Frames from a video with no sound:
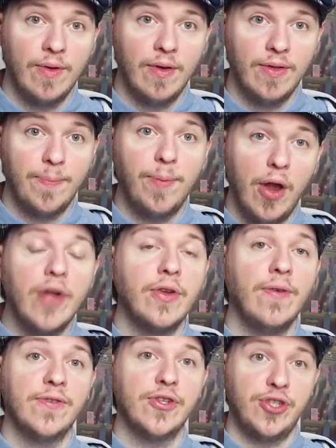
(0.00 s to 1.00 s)
the plot
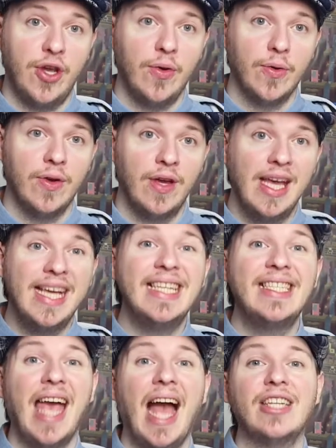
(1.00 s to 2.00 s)
of the show,
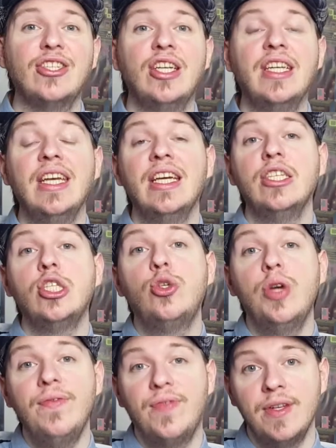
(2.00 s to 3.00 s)
is actually
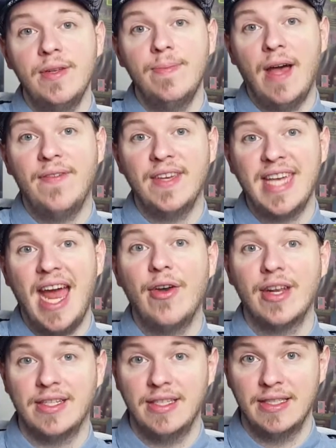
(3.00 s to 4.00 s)
driven by the
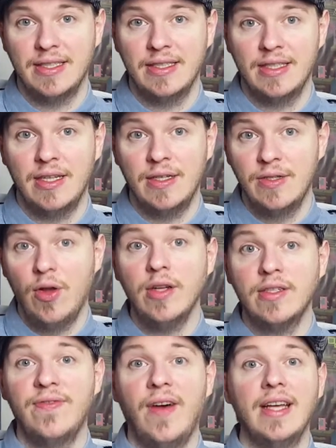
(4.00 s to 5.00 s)
characters,
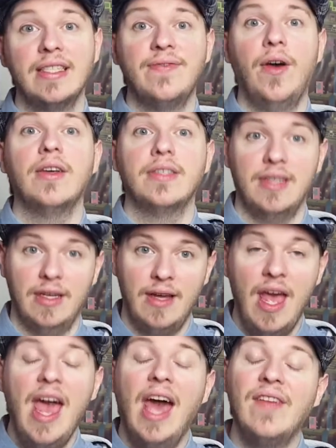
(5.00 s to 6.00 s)
not vice versa.
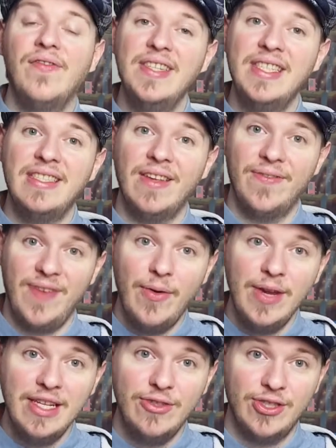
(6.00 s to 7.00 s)
And this is
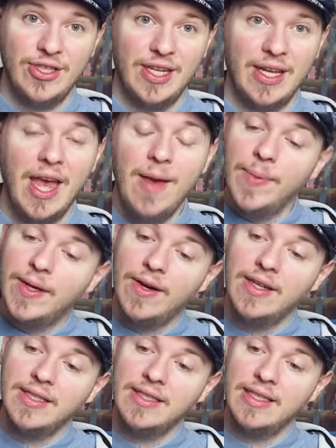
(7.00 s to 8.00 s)
very interesting
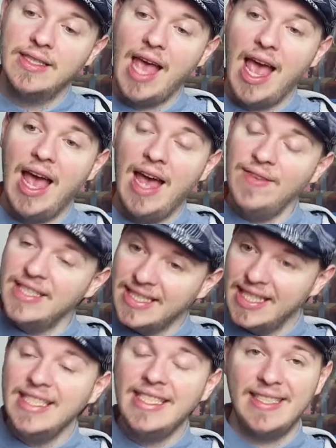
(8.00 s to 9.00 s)
because ever
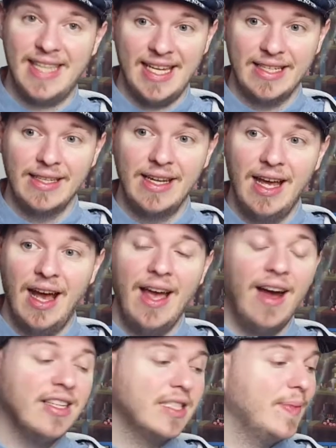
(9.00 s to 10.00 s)
since then, I
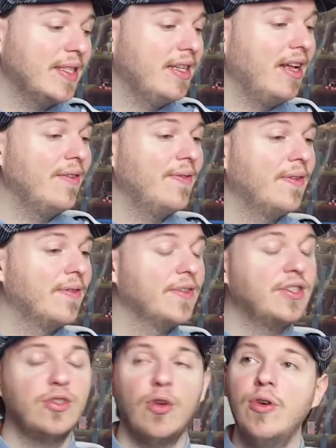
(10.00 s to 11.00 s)
asked myself, the
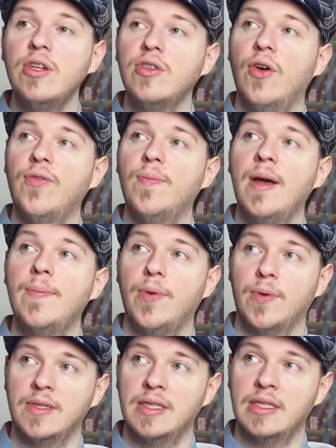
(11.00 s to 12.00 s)
stories of my
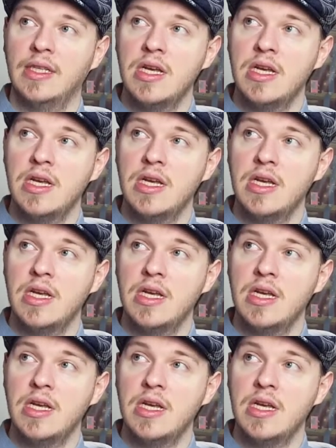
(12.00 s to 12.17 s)
books,